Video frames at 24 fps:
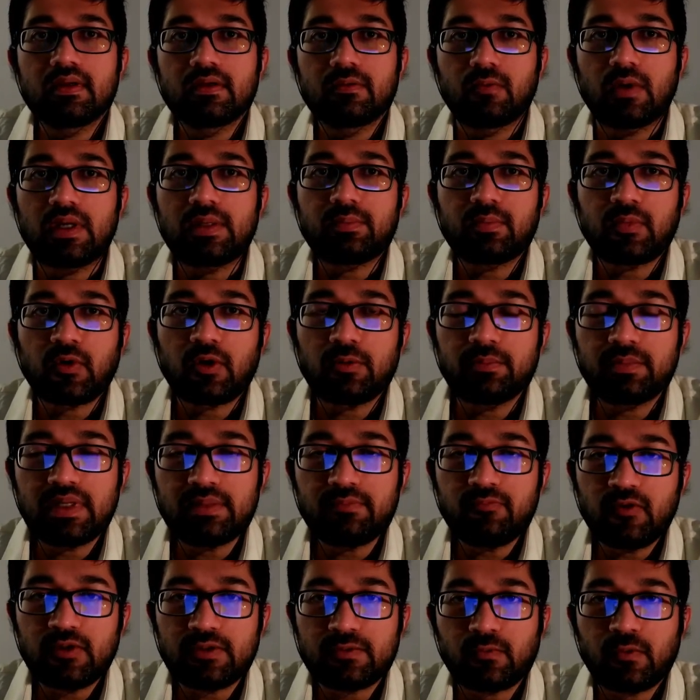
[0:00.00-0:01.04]
One
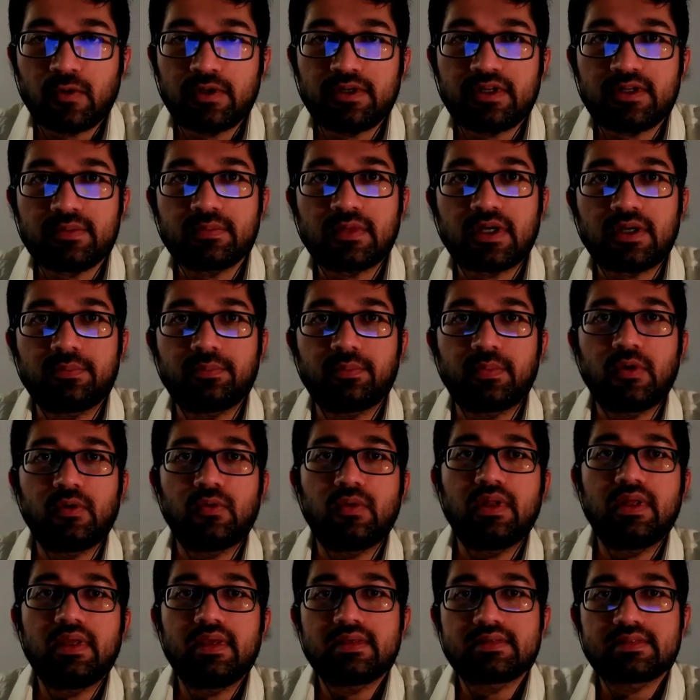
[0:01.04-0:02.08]
problem with quantum
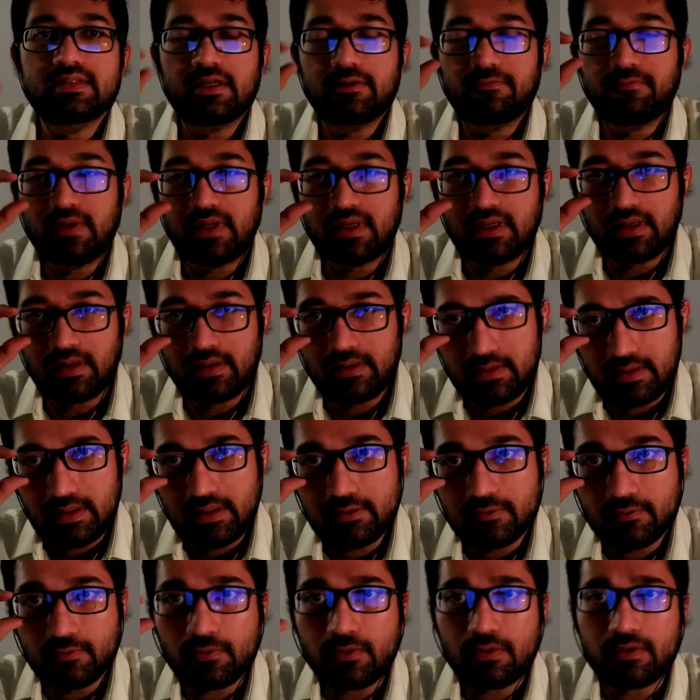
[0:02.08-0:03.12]
computing is that we currently
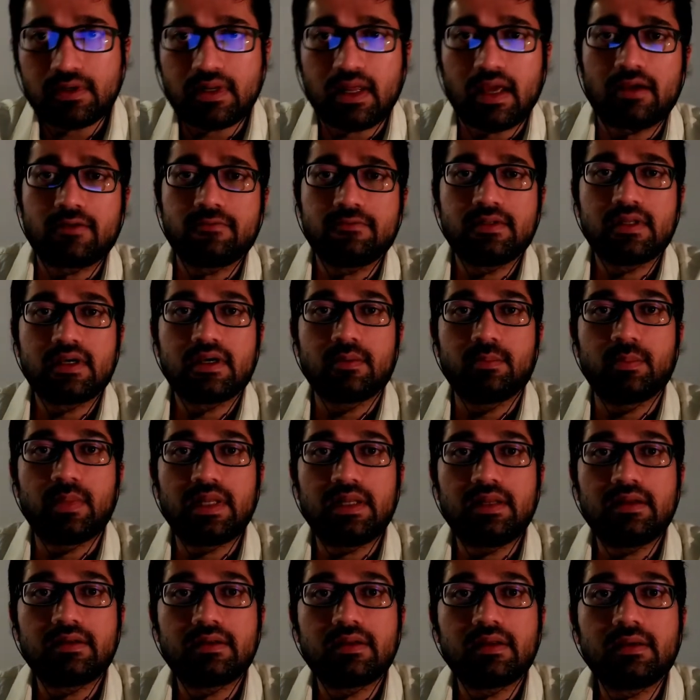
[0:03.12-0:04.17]
do not have the
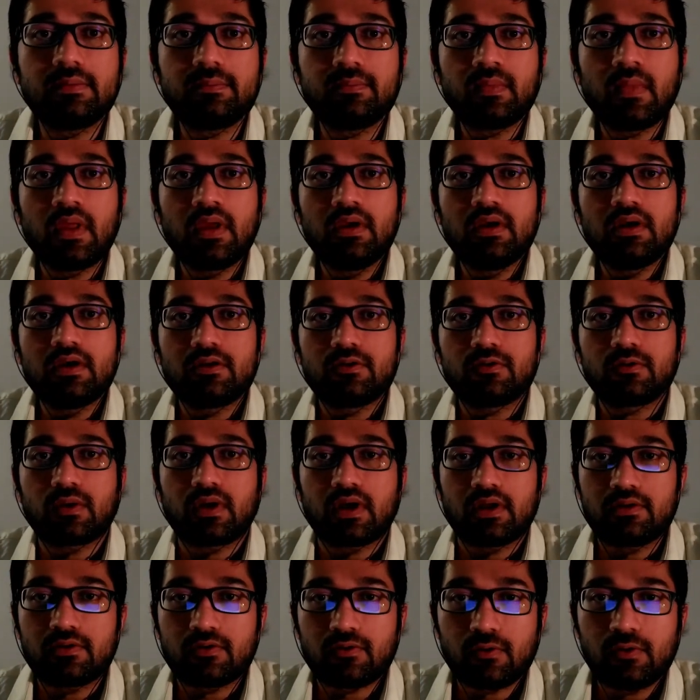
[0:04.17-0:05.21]
ability to
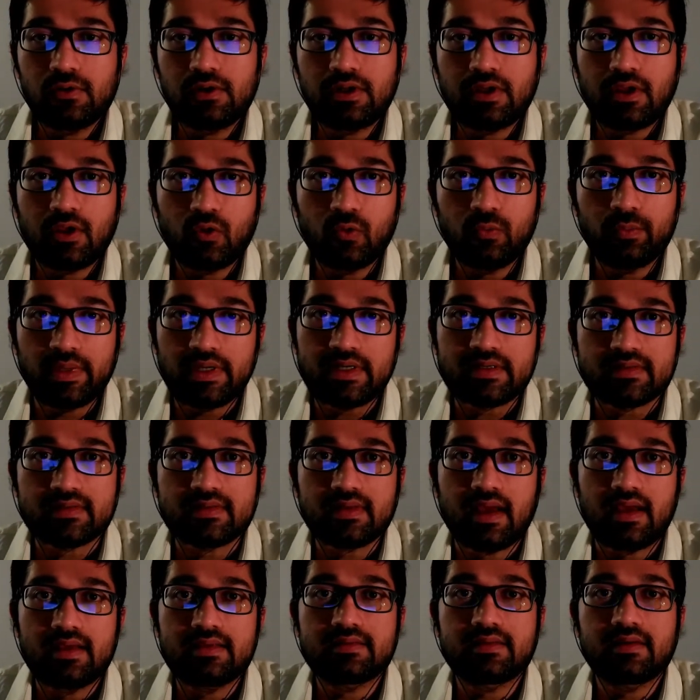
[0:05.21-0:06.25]
control qubits
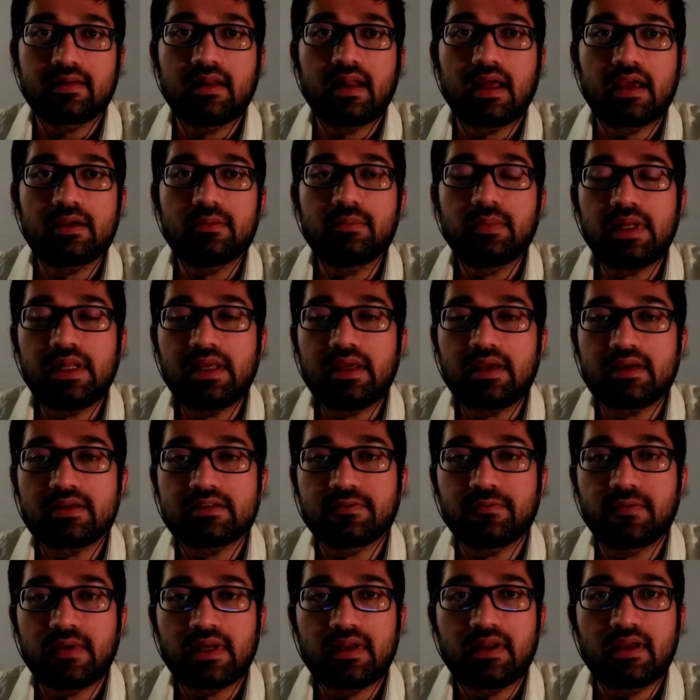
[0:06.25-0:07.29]
as reliably as
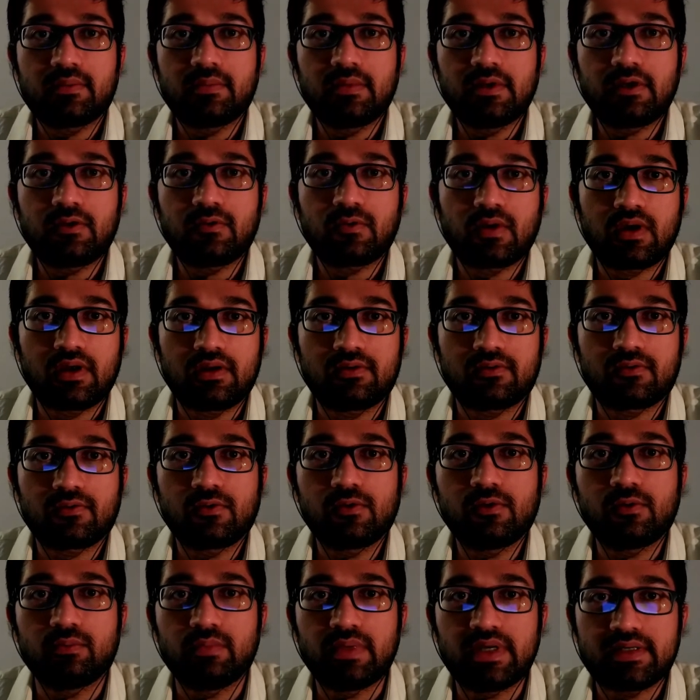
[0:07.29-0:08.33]
we are able to control
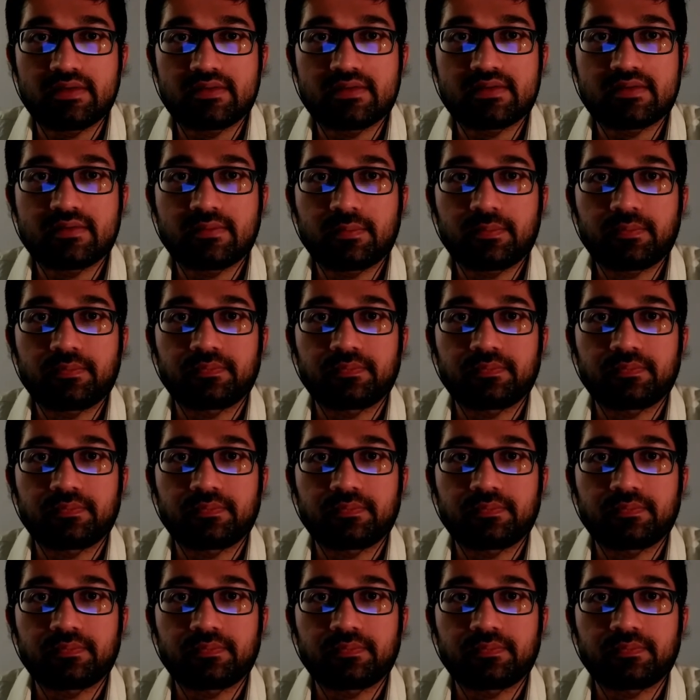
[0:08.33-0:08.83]
bits.